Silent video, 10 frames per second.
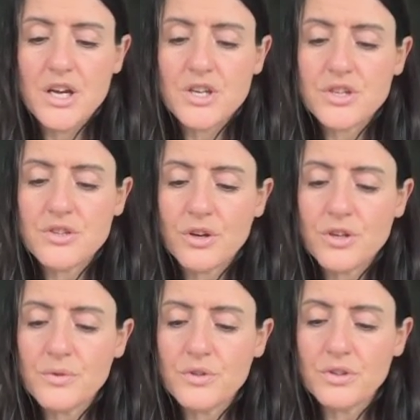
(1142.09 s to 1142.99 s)
She thought
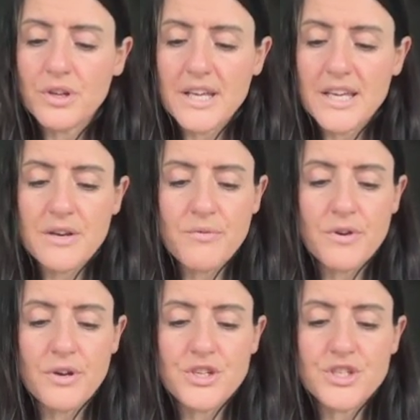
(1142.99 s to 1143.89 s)
you could not hear her,
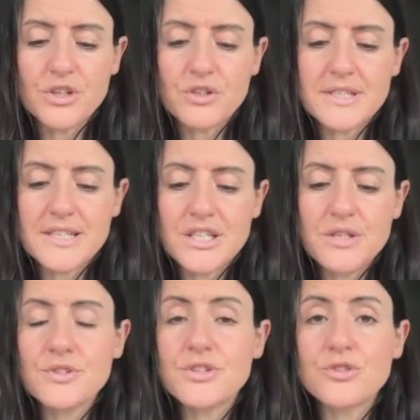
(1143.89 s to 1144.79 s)
and she
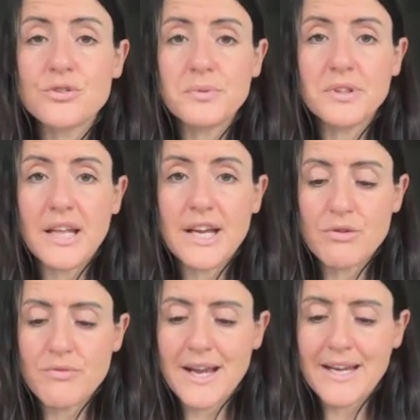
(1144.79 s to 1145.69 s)
continued stubbornly
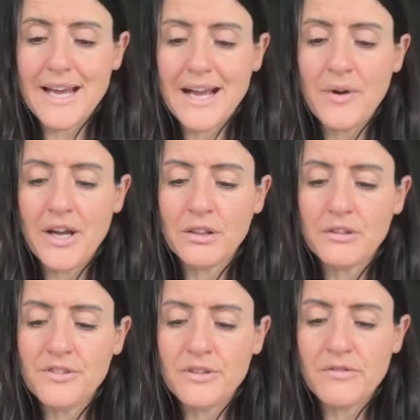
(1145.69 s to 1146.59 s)
crying out, "I
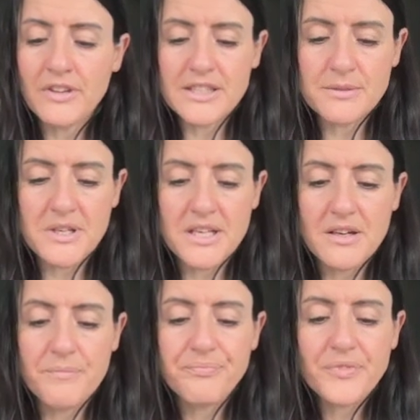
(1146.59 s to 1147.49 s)
love you, Vladimir."